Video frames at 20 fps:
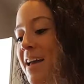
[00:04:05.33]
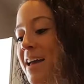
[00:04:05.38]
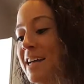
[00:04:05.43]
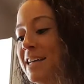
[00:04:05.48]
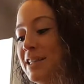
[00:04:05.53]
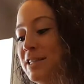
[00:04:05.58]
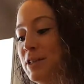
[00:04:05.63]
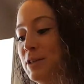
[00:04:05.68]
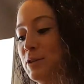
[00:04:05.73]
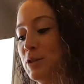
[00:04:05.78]

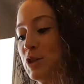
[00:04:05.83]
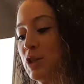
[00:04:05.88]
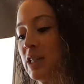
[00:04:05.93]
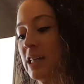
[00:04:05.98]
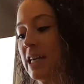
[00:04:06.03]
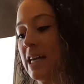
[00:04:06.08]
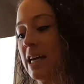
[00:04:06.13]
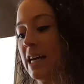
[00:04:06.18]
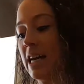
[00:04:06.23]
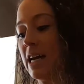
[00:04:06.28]
is
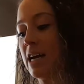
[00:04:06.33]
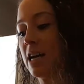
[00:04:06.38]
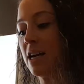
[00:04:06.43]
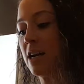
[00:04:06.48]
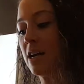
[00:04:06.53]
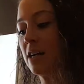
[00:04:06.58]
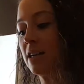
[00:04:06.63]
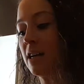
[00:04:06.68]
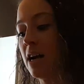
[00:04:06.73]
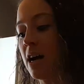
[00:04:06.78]
usually
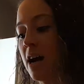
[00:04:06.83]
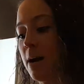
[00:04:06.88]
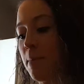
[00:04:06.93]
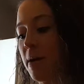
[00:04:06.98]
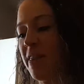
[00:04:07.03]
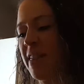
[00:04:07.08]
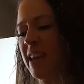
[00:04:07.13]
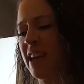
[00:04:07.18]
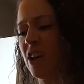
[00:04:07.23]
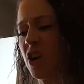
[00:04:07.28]
um,
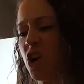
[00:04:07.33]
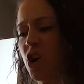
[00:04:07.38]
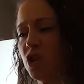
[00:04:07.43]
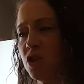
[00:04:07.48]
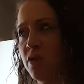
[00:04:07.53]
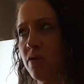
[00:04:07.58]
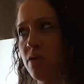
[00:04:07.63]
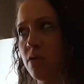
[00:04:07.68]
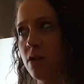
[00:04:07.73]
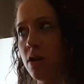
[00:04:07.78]
I think it
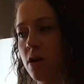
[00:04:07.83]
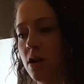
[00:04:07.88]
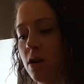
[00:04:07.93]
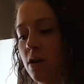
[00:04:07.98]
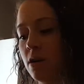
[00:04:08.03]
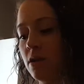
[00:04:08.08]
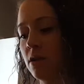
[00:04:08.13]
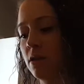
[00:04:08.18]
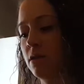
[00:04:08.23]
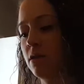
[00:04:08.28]
calls
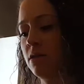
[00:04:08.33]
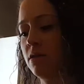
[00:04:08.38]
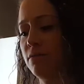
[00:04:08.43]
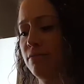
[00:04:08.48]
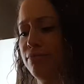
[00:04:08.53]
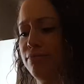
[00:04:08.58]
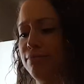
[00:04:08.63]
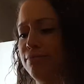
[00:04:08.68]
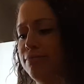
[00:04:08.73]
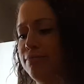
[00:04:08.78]
for
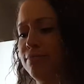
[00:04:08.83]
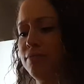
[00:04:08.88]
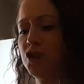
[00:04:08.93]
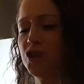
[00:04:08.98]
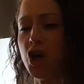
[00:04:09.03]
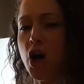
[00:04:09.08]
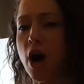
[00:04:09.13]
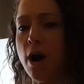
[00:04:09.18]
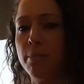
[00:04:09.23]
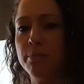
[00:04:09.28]

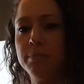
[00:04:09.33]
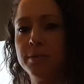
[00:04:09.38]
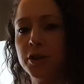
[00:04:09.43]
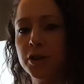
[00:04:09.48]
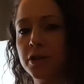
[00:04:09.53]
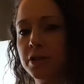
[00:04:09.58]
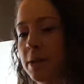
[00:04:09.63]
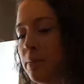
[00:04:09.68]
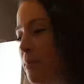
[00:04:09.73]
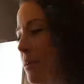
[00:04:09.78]
chopped
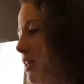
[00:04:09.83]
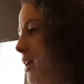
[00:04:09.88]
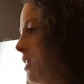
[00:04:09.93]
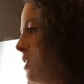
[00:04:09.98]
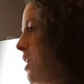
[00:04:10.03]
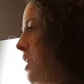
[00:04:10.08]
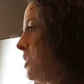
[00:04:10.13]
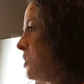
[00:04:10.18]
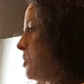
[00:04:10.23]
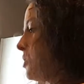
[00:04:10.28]
or something
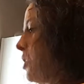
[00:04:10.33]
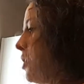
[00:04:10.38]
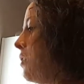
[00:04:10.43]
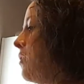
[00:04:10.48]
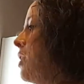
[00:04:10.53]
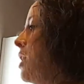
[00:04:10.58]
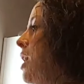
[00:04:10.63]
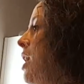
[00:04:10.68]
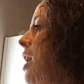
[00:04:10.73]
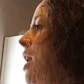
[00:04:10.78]
like that. So
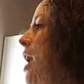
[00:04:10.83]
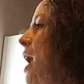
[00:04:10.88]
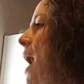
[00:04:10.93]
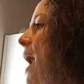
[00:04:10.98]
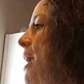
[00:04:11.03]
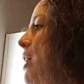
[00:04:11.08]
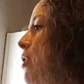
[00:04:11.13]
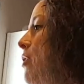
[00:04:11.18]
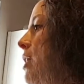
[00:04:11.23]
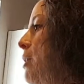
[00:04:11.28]

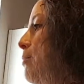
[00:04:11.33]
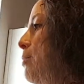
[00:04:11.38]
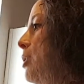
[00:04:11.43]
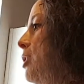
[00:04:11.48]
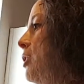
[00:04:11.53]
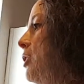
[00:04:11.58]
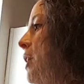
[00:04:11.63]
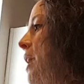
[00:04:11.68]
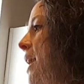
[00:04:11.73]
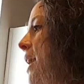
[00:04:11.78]
I know that
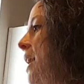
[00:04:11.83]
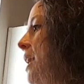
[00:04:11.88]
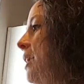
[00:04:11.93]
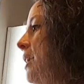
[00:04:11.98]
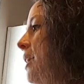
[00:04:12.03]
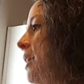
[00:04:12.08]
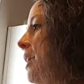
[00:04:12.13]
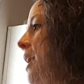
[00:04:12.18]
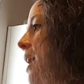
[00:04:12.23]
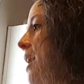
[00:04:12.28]

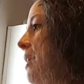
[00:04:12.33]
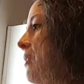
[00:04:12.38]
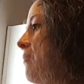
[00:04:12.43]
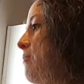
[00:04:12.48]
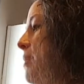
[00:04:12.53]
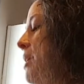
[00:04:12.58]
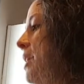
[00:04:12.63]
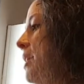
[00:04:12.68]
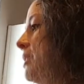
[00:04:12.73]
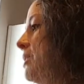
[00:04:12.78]
pureed can kind
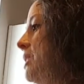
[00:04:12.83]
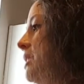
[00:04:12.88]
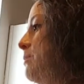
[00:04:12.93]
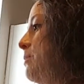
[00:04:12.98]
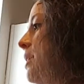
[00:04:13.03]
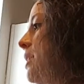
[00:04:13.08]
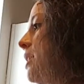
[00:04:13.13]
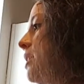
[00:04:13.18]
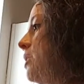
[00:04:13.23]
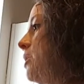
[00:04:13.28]
of make it seem
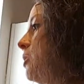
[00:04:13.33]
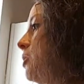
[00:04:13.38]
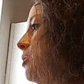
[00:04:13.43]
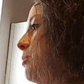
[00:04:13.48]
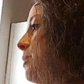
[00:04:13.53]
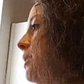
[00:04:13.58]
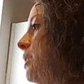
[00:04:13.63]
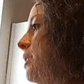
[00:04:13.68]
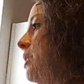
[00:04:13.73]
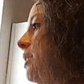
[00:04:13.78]
like a
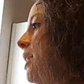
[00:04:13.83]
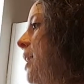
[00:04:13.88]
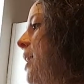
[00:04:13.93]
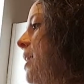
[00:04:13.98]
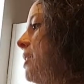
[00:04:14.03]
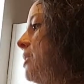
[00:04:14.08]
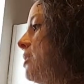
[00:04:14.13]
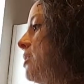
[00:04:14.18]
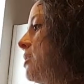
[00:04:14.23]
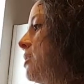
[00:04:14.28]
little bit
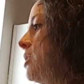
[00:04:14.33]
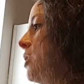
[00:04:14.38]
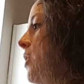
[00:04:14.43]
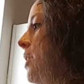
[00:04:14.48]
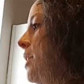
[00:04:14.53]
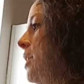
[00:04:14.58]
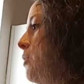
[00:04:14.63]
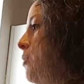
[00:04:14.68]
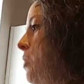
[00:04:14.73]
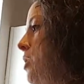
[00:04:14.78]
less, so
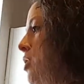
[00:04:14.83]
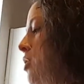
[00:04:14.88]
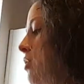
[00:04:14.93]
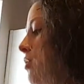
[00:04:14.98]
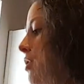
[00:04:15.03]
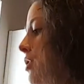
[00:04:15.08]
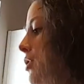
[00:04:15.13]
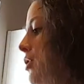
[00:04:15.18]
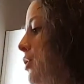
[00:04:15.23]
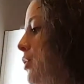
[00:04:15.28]
I didn't want to
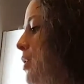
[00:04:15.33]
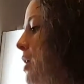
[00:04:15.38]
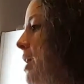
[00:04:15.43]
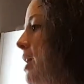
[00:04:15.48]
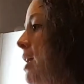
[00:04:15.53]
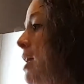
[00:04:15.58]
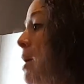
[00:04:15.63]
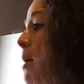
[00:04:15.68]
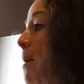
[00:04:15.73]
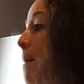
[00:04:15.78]
overdo
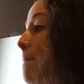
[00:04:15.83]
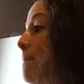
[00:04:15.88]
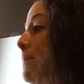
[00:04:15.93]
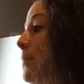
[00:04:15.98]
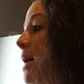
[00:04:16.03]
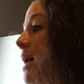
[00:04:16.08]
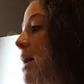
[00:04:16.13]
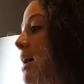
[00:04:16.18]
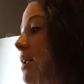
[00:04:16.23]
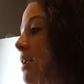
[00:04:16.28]
it.
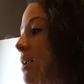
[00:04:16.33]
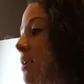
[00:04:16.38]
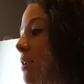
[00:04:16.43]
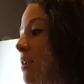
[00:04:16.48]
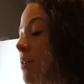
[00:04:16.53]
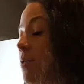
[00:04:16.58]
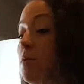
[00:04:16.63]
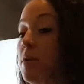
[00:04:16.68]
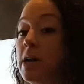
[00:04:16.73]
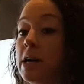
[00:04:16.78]
But
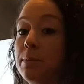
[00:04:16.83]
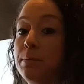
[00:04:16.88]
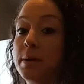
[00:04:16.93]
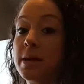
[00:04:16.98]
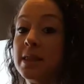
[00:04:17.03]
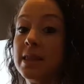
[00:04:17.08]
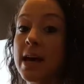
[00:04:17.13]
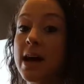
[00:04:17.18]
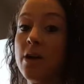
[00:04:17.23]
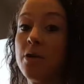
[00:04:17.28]
we're gonna
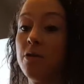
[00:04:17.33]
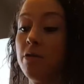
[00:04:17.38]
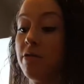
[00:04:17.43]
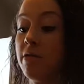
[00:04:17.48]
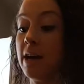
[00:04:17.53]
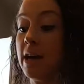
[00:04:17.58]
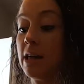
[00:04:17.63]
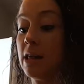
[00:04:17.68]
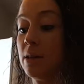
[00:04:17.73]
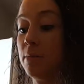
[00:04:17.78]
put that whole
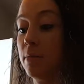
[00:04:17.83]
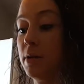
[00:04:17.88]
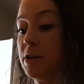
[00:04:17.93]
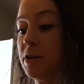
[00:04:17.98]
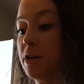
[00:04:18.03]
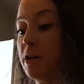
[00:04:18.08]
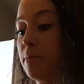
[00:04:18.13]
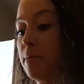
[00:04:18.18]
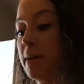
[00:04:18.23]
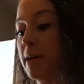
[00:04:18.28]
thing in the
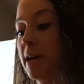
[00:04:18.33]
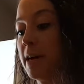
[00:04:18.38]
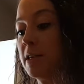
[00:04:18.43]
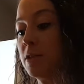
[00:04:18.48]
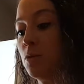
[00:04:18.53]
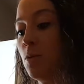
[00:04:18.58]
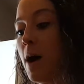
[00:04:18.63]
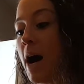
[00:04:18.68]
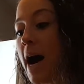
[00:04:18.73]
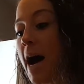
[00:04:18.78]
blender
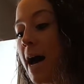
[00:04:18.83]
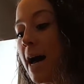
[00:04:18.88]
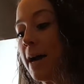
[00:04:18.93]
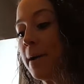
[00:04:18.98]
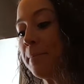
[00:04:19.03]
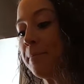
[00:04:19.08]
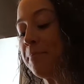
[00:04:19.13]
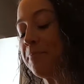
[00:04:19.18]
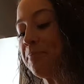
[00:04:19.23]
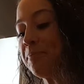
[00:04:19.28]
because
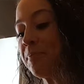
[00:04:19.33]
why?